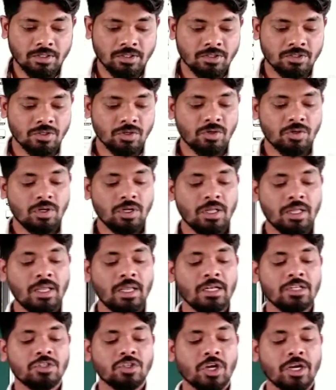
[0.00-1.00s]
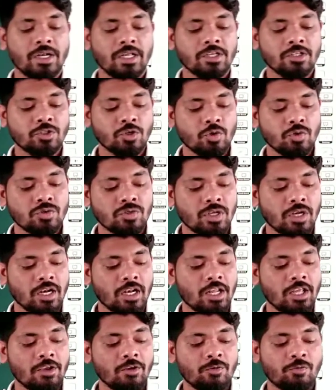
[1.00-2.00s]
So hill shading shows the
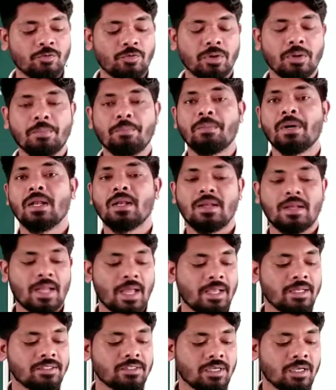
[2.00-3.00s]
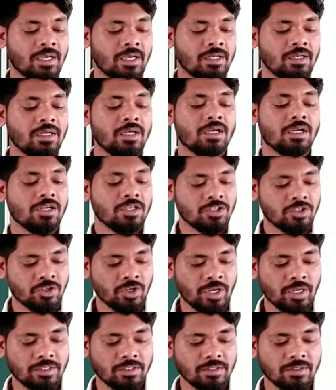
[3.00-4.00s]
relief by light and
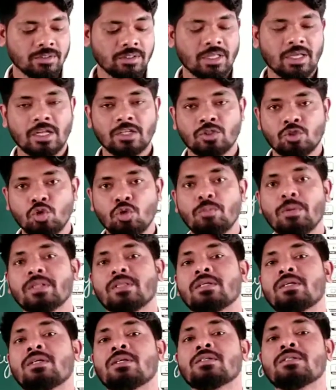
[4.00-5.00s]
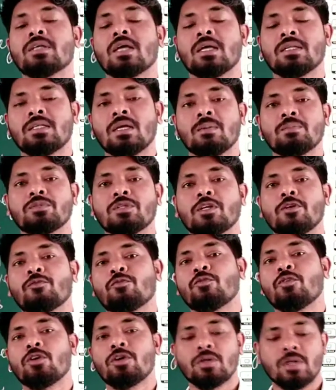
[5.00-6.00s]
shade. There are two methods adopted
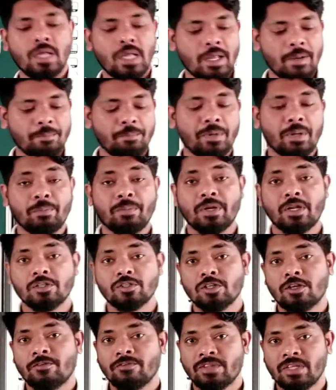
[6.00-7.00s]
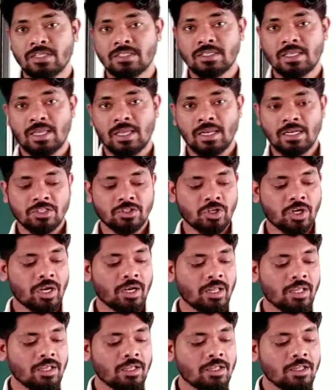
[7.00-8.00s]
for preparation of this hill
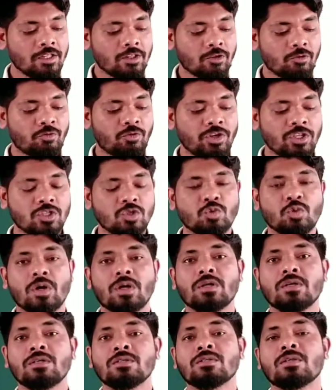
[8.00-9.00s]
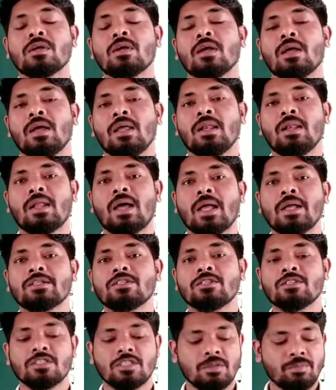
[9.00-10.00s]
shading. The first one is a
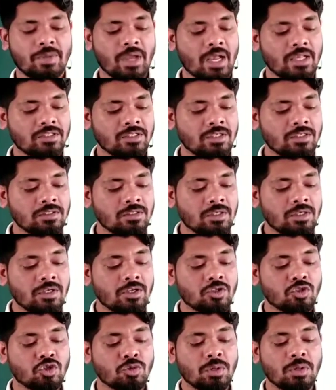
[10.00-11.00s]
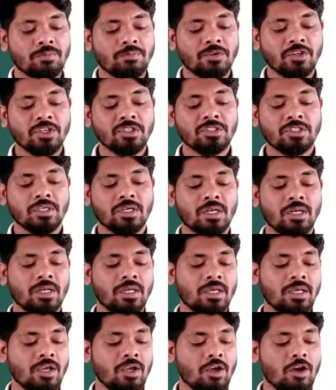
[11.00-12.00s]
light is imagined to be
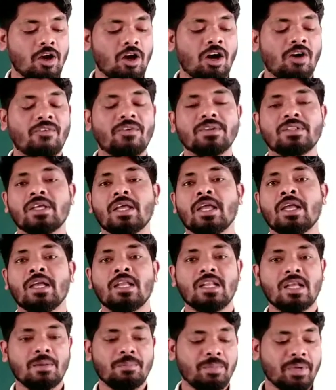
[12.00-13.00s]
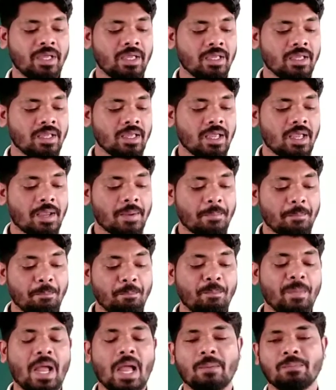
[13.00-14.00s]
vertically over the area being
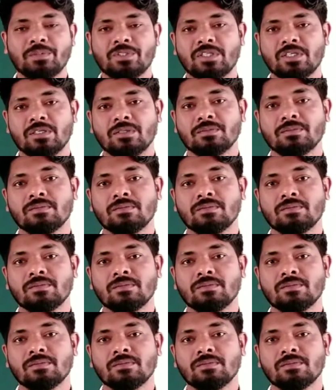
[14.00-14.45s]
mapped.